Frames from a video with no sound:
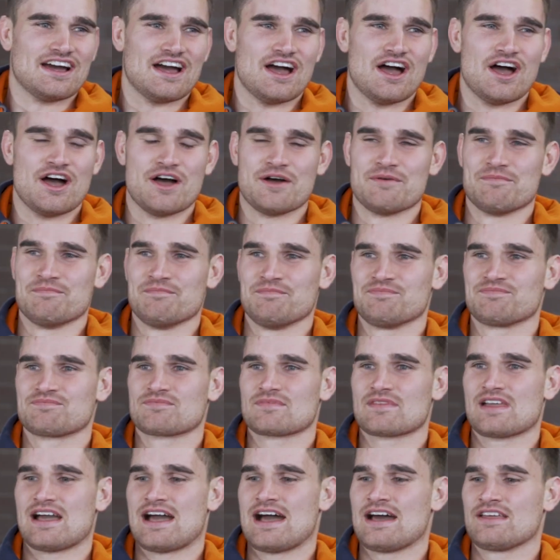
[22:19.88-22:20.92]
And
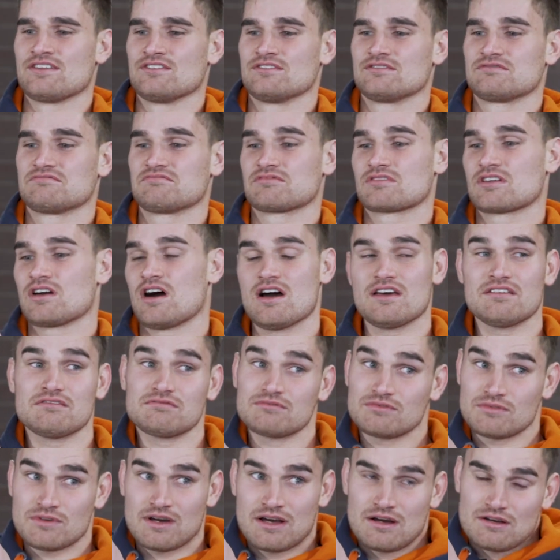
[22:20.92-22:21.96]

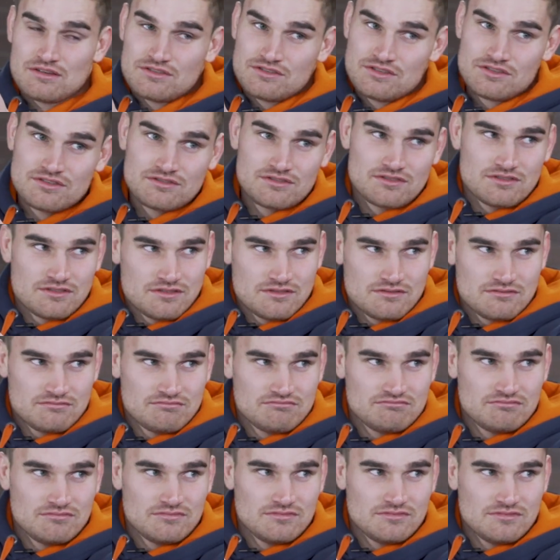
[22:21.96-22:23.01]
well,
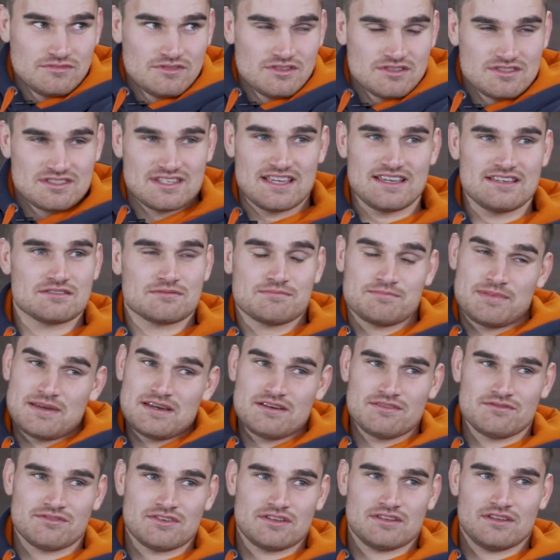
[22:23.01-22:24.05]
you'd say he's a
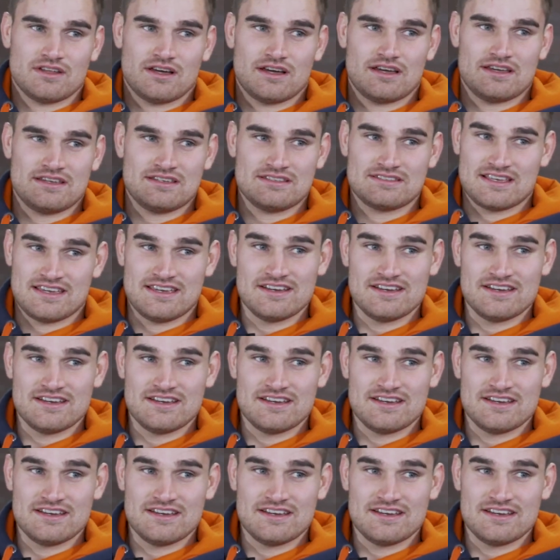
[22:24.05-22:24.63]
bit of he's a